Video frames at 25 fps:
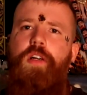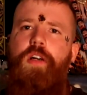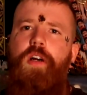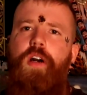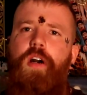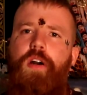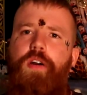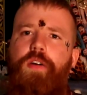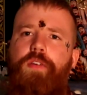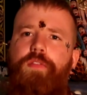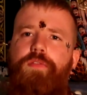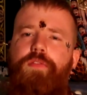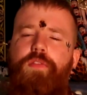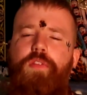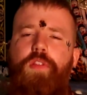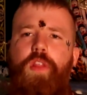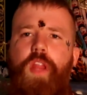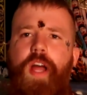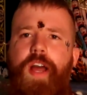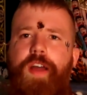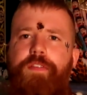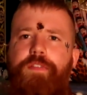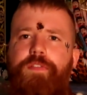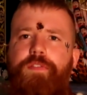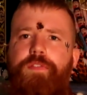of
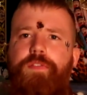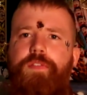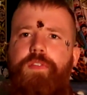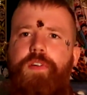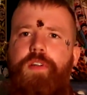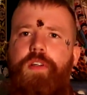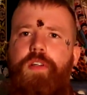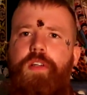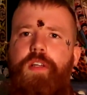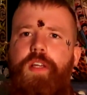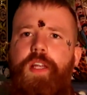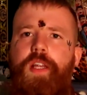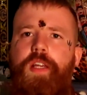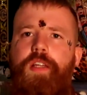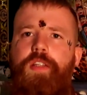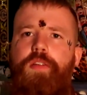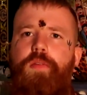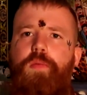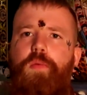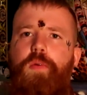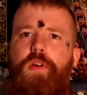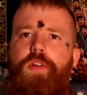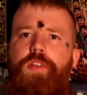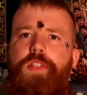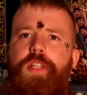life in the
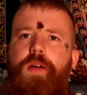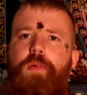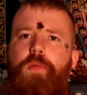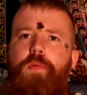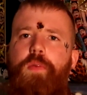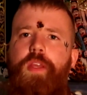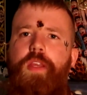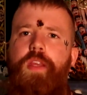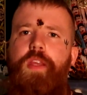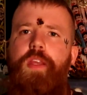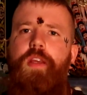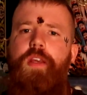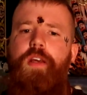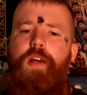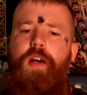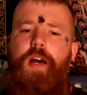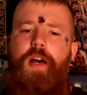world that we